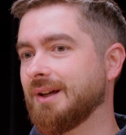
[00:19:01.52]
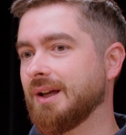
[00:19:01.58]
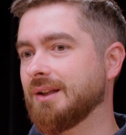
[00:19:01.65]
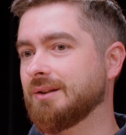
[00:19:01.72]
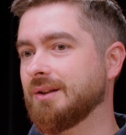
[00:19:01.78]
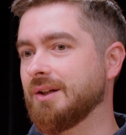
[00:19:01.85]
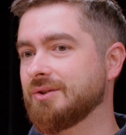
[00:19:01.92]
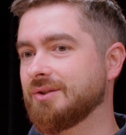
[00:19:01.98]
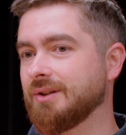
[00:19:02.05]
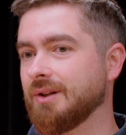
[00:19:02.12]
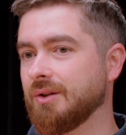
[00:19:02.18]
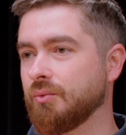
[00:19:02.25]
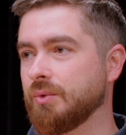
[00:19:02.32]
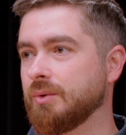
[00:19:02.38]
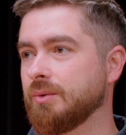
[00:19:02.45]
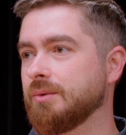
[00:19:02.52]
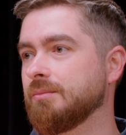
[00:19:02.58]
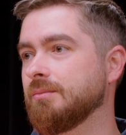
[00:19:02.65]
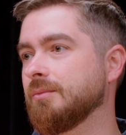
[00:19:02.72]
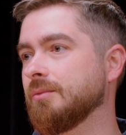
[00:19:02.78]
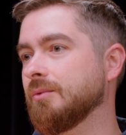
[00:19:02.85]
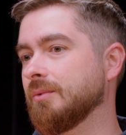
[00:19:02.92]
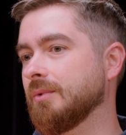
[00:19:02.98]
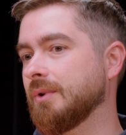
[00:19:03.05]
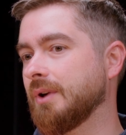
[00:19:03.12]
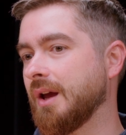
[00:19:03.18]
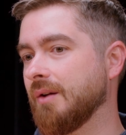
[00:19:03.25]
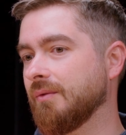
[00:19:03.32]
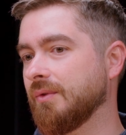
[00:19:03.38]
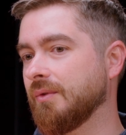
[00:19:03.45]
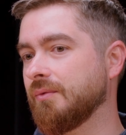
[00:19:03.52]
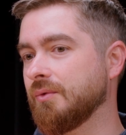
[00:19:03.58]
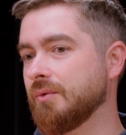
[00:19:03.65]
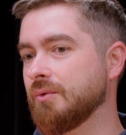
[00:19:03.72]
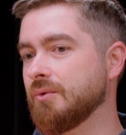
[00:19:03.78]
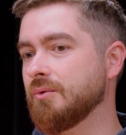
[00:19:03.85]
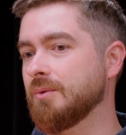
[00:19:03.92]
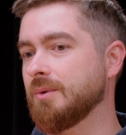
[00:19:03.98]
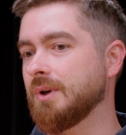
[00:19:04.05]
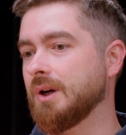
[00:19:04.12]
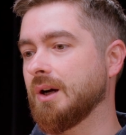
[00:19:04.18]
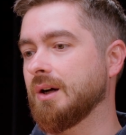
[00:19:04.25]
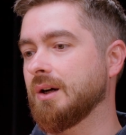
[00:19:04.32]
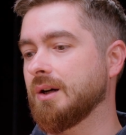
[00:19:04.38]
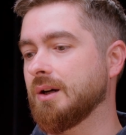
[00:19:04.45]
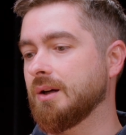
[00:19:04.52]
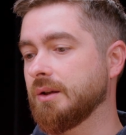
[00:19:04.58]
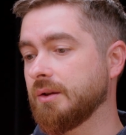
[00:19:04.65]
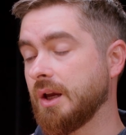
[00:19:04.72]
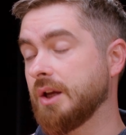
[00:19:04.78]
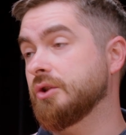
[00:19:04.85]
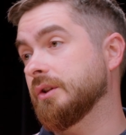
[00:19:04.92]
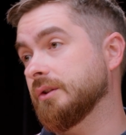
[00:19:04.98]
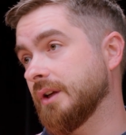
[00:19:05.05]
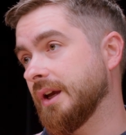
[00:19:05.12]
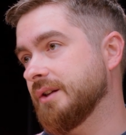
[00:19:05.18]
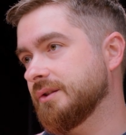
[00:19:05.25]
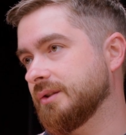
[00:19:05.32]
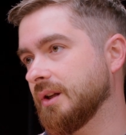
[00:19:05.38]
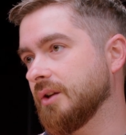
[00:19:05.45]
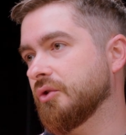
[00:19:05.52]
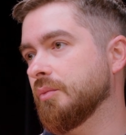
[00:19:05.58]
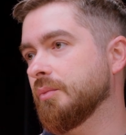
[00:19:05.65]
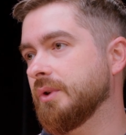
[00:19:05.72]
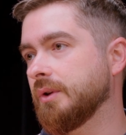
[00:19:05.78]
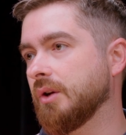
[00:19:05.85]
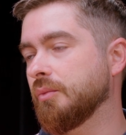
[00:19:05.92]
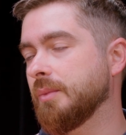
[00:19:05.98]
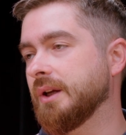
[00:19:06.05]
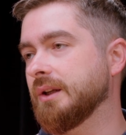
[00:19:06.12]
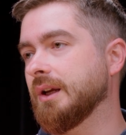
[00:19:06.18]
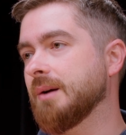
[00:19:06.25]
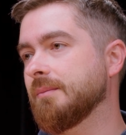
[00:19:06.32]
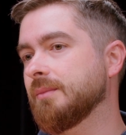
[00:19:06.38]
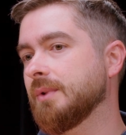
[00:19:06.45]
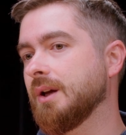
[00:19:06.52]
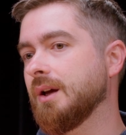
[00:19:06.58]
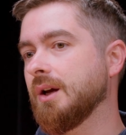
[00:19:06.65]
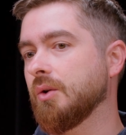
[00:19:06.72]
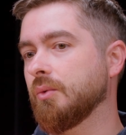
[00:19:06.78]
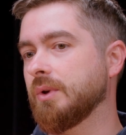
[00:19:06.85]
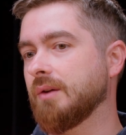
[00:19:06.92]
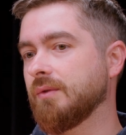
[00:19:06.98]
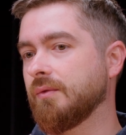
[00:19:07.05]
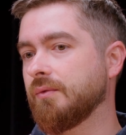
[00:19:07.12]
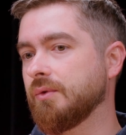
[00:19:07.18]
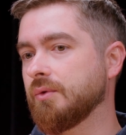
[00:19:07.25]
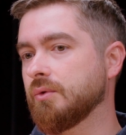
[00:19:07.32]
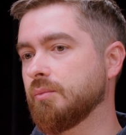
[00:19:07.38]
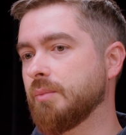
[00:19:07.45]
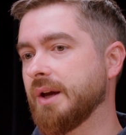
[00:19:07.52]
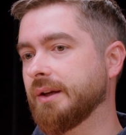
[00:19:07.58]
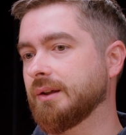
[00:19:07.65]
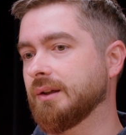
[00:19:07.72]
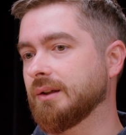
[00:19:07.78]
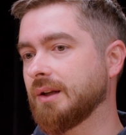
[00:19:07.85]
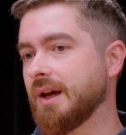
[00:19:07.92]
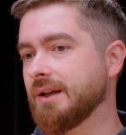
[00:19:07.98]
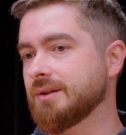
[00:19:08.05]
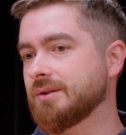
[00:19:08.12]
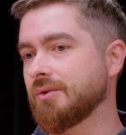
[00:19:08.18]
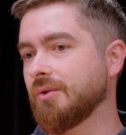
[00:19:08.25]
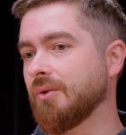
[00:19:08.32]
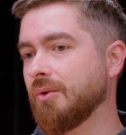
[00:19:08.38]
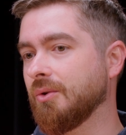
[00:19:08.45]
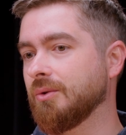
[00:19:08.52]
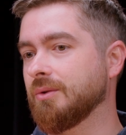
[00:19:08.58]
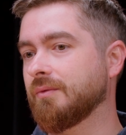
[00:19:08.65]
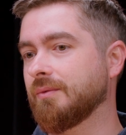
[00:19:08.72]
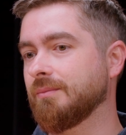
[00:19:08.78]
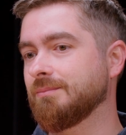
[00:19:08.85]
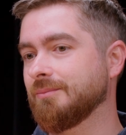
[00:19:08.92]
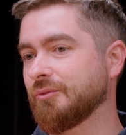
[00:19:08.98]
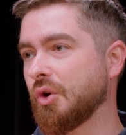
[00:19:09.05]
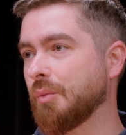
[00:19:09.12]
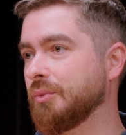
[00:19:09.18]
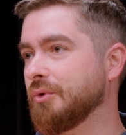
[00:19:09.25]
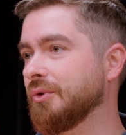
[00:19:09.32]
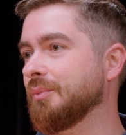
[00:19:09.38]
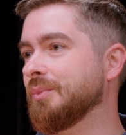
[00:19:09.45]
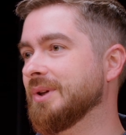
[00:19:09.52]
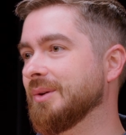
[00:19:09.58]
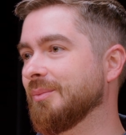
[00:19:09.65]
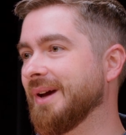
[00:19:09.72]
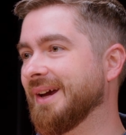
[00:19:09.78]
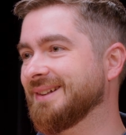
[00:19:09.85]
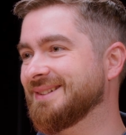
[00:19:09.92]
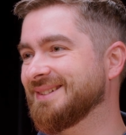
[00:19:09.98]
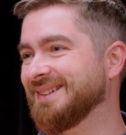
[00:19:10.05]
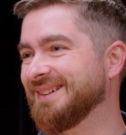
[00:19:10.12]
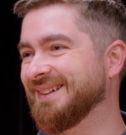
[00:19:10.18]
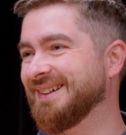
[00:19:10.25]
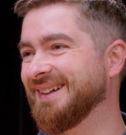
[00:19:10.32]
at HCL we have a few HCL Romania. We have a few banking clients, all top European banks